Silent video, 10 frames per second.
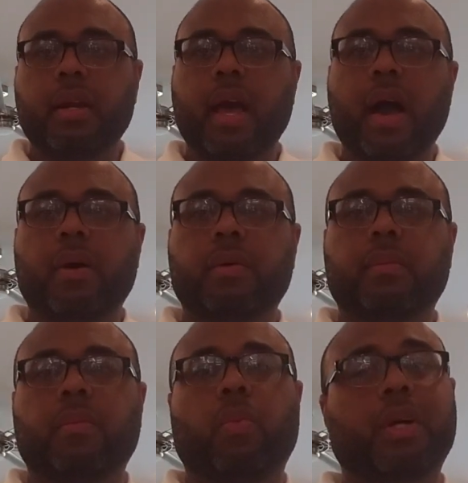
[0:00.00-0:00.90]

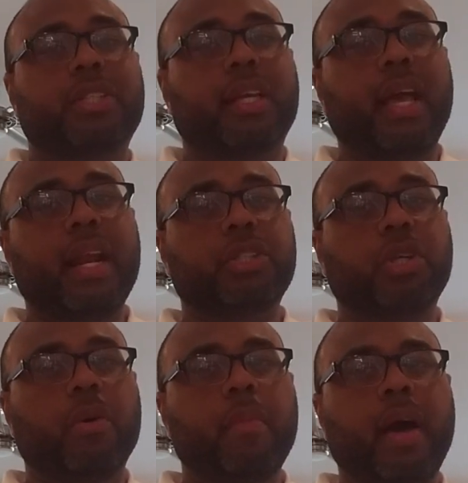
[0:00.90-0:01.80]
Now, once again, that's
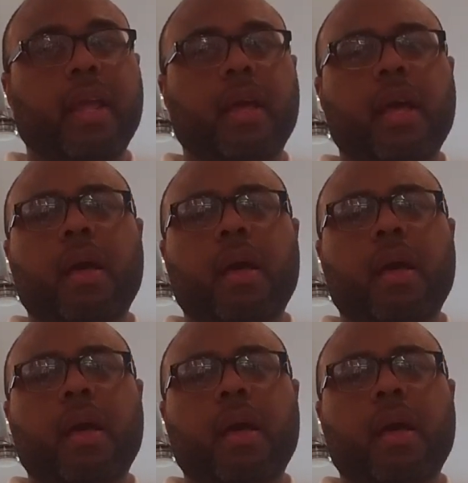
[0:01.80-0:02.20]
your money,